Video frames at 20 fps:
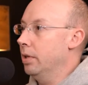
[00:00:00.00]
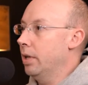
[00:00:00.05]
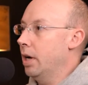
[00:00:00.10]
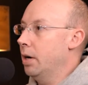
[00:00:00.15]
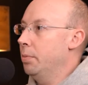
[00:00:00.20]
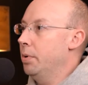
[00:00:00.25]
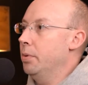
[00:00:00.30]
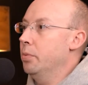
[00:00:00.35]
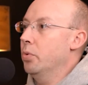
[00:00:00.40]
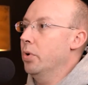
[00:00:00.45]
A lot
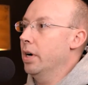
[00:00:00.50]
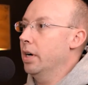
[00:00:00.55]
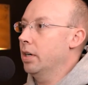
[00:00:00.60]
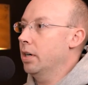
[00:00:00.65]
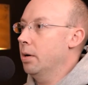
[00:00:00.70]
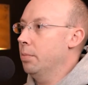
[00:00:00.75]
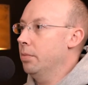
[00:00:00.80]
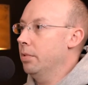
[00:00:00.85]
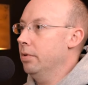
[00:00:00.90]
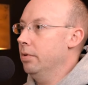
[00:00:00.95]
of people want to
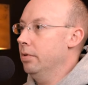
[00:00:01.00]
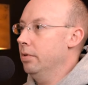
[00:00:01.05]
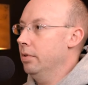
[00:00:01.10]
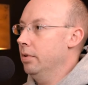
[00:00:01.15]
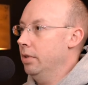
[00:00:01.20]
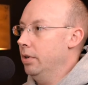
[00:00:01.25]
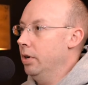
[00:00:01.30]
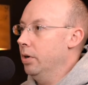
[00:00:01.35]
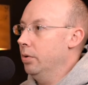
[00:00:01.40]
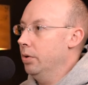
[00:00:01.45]
come,
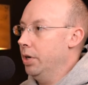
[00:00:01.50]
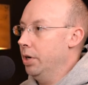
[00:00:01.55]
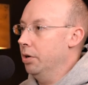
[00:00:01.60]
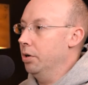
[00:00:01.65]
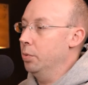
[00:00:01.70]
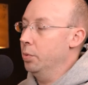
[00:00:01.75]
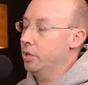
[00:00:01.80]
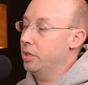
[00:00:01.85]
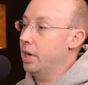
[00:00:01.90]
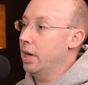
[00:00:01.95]
here
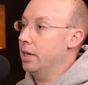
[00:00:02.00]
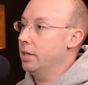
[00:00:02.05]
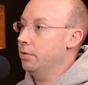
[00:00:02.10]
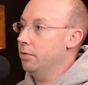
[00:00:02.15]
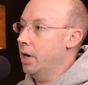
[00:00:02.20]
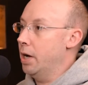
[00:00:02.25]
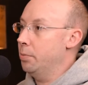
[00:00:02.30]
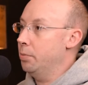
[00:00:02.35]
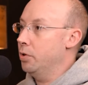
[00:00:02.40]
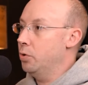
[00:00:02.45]
to
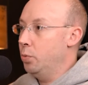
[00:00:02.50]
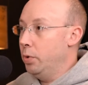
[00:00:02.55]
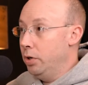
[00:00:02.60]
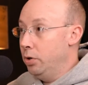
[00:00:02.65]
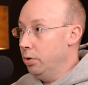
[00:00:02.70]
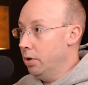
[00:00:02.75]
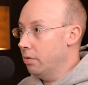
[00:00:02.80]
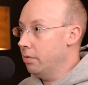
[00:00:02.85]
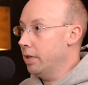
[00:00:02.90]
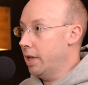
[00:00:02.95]
Wisconsin Rapids. We
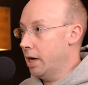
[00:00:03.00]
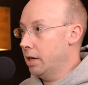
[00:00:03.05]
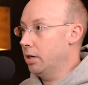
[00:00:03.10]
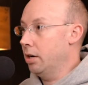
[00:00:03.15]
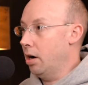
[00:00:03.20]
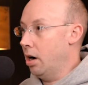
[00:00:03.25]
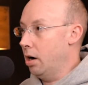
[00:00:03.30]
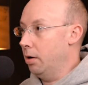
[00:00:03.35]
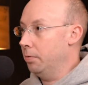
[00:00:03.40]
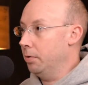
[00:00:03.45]
do have a lot
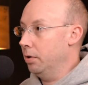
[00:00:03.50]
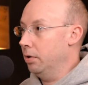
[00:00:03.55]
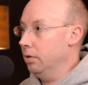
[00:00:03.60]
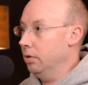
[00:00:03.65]
to offer.